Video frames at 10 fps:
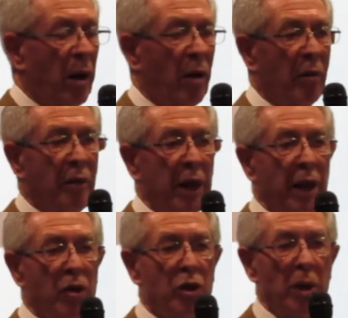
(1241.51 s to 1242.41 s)
of
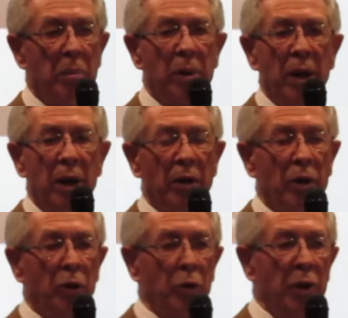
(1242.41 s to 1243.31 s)
the ship,
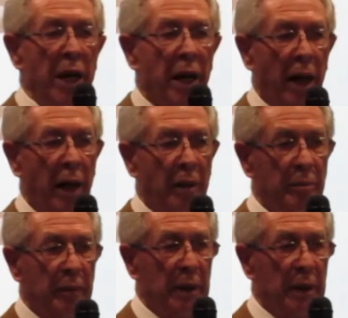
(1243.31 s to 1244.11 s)
the Dunera,